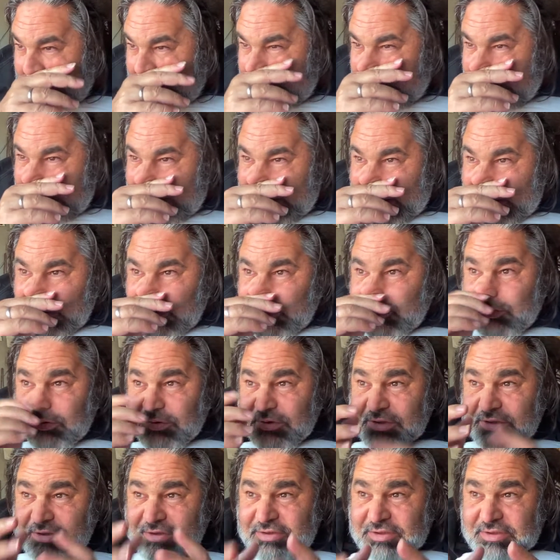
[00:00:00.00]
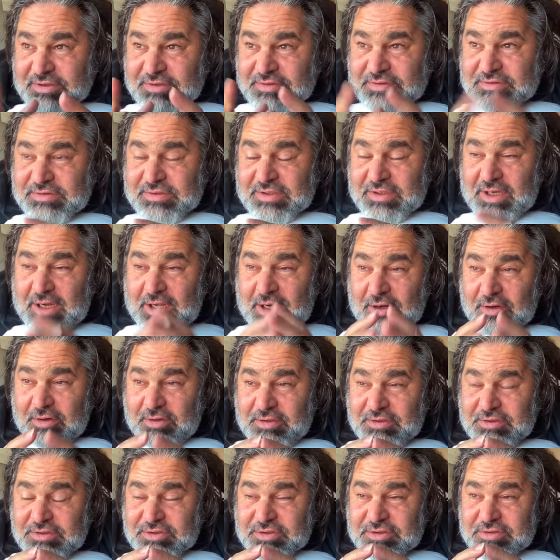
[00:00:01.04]
and traditions and
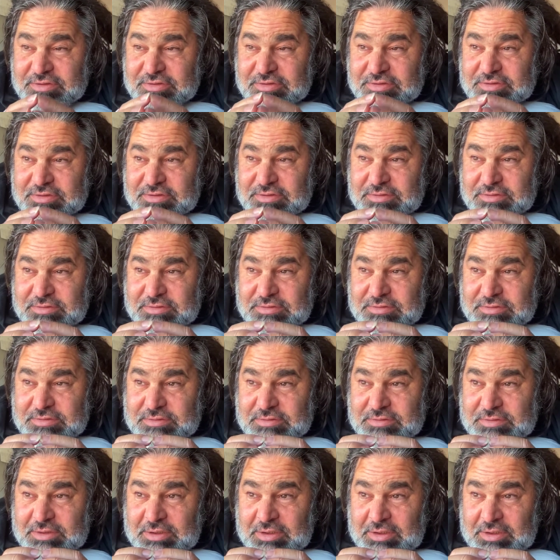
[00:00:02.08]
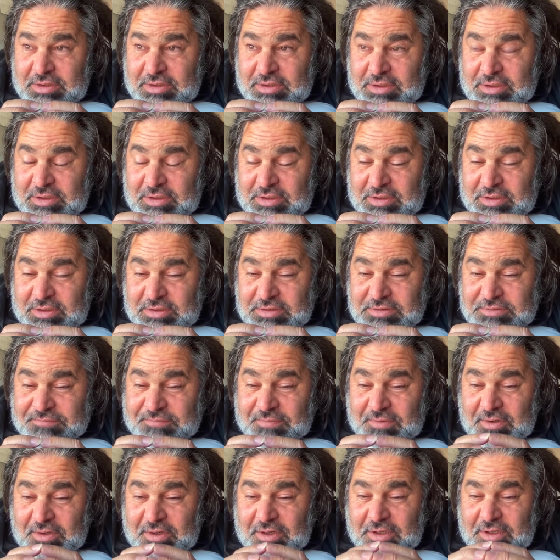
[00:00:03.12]
heritages. It's
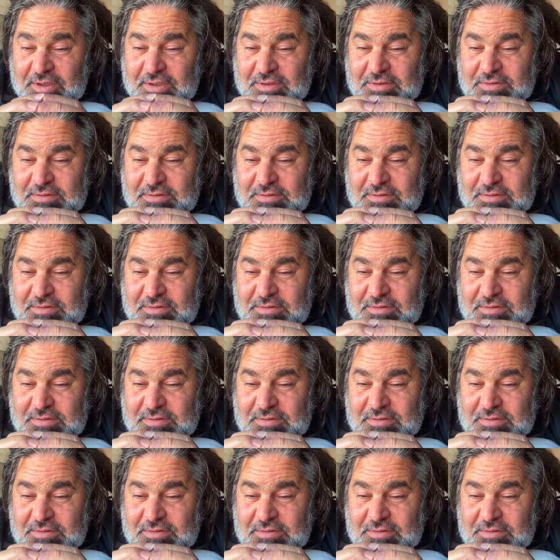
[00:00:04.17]
very